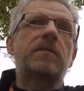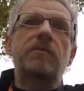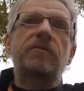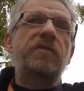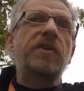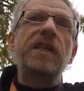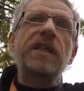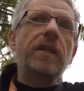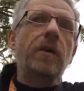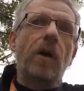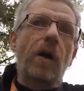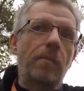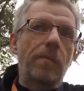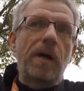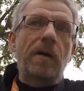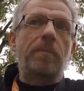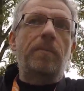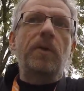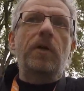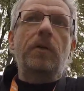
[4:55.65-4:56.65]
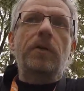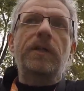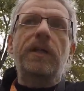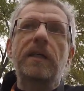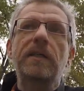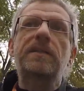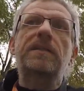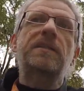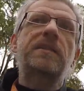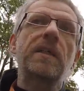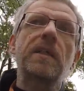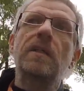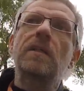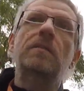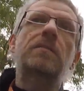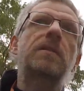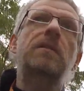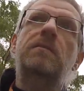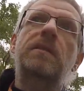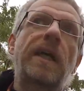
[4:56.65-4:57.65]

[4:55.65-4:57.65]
video I'm uploading is still